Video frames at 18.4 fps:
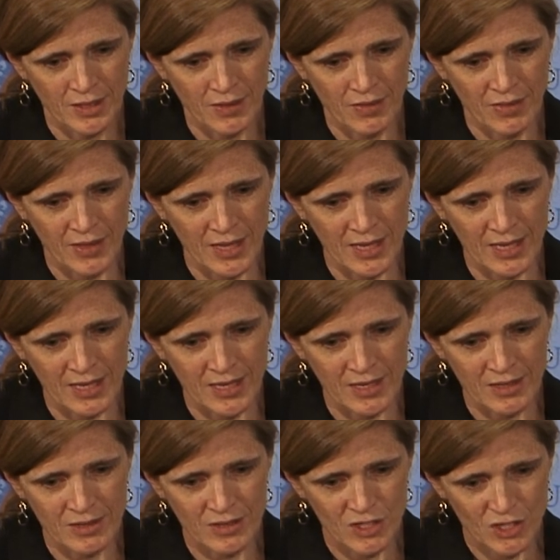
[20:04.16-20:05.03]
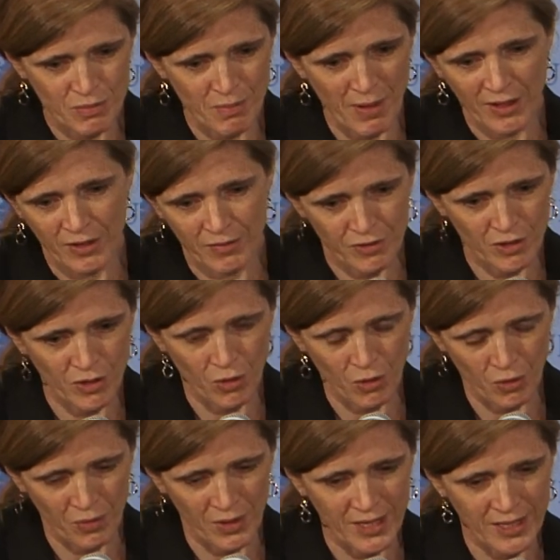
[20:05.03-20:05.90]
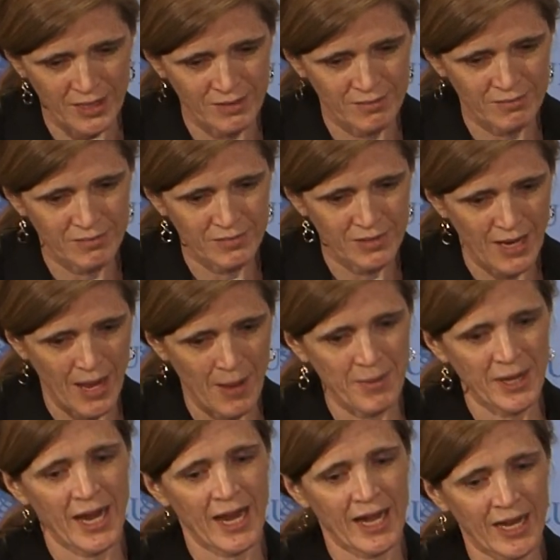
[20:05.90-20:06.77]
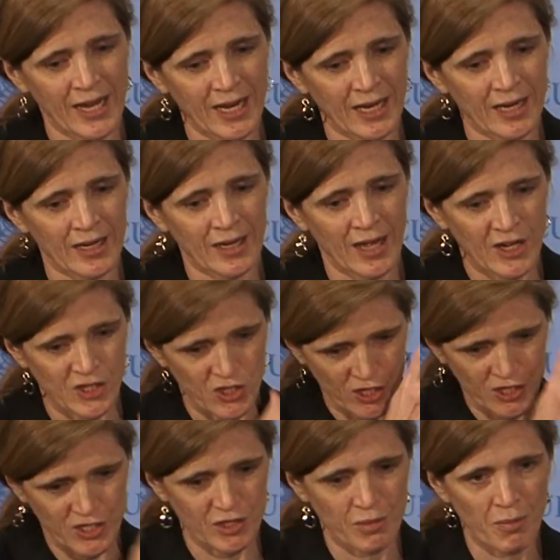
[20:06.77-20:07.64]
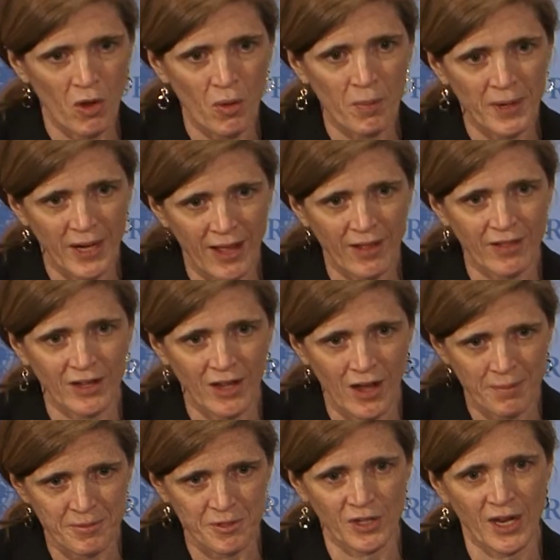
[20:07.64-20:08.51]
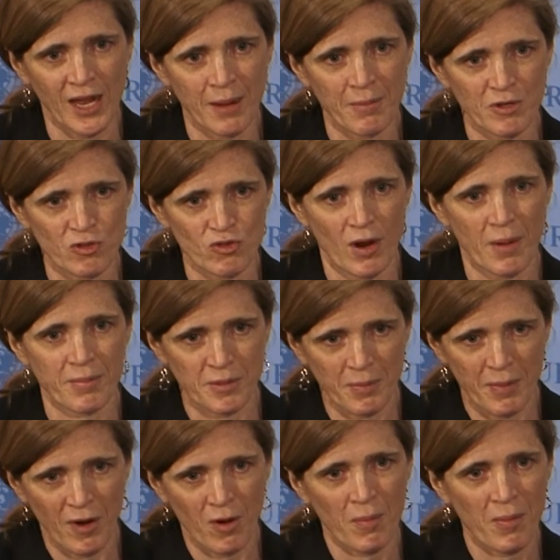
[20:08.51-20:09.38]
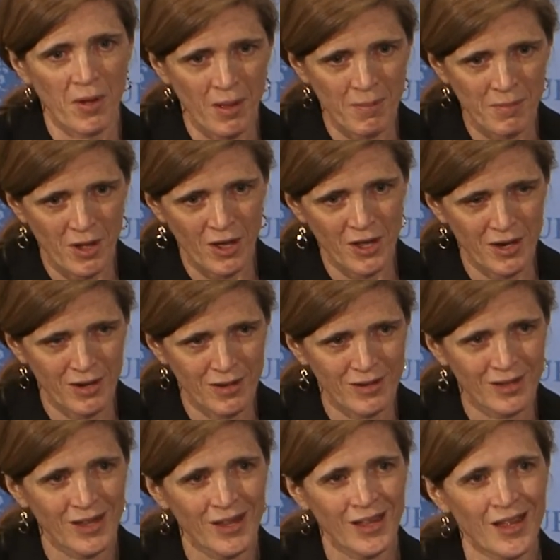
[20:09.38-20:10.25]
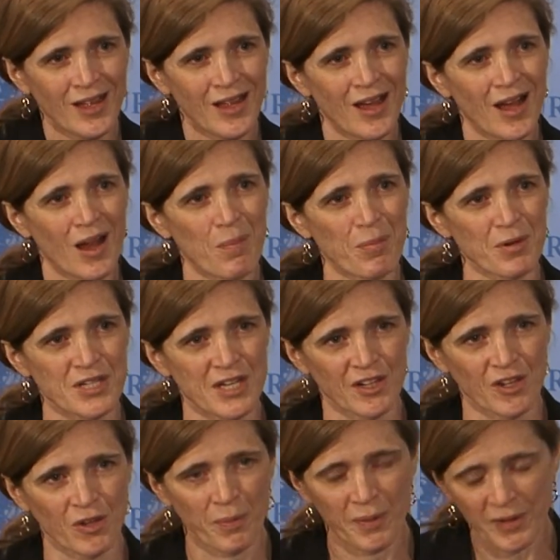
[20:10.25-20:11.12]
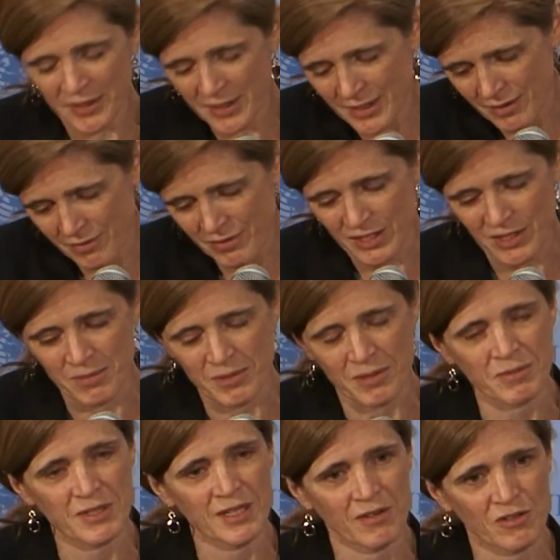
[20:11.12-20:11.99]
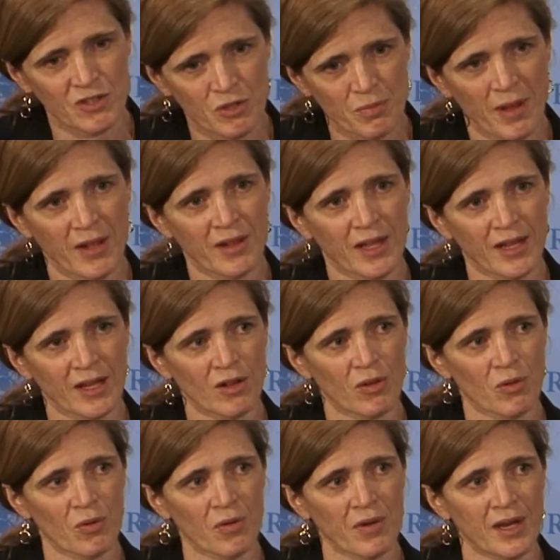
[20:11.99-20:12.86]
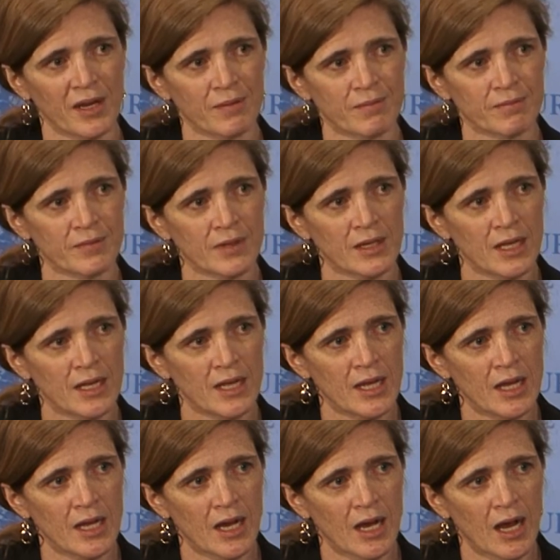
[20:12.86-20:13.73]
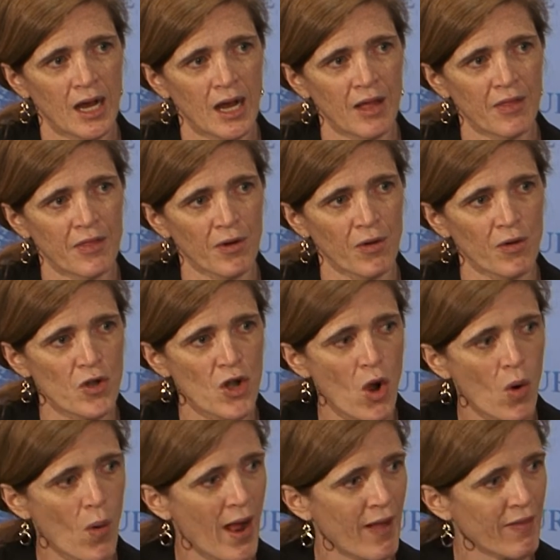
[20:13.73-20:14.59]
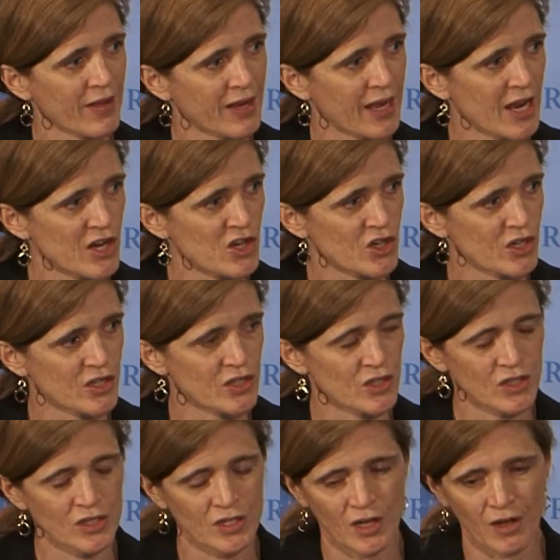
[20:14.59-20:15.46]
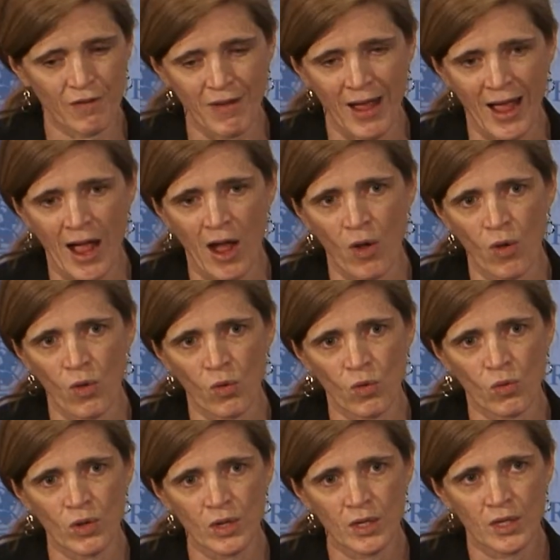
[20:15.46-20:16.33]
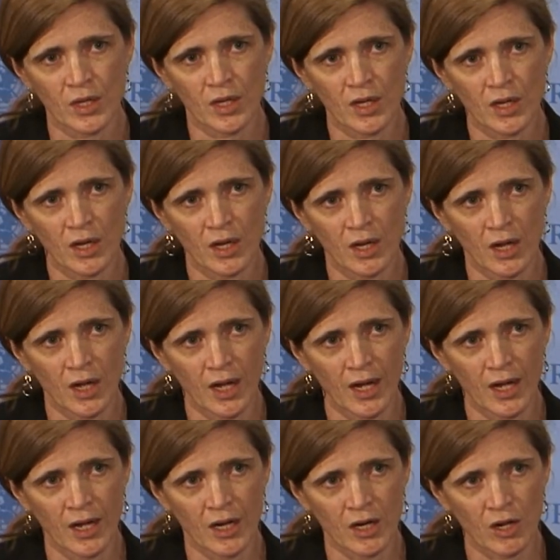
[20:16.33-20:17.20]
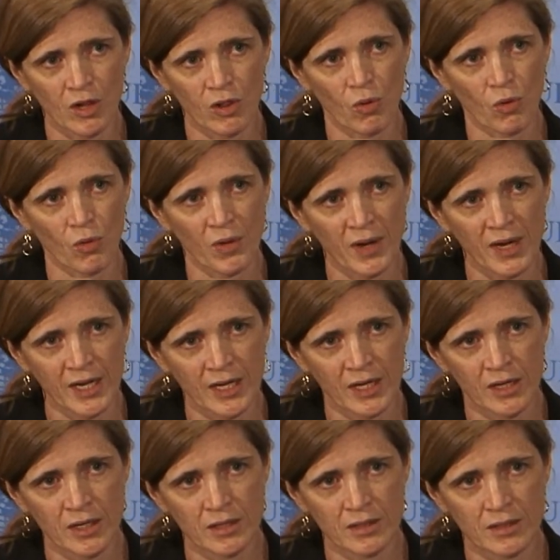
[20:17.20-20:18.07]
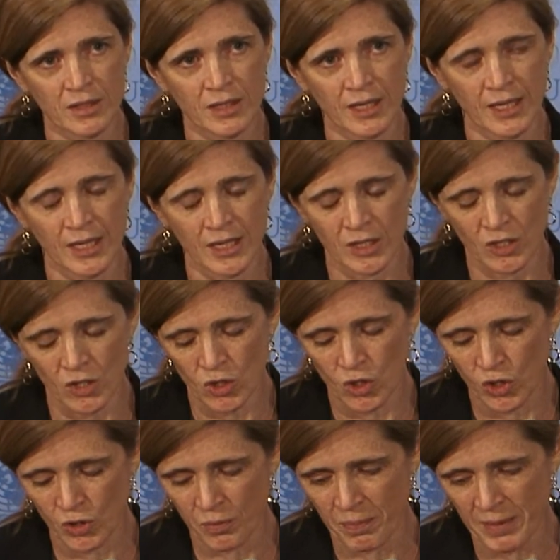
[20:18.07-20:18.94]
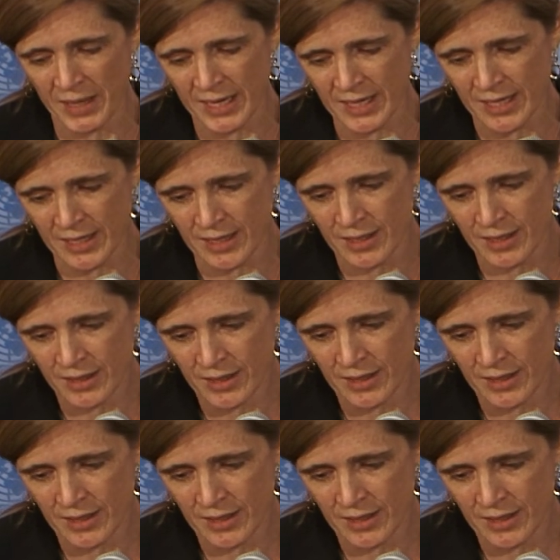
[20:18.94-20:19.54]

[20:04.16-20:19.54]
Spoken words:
the smell of chlorine emanating at just the moment a helicopter came and dropped a barrel bomb on a particular building. The victims themselves smell like chlorine. There are no allegations of how chlorine could be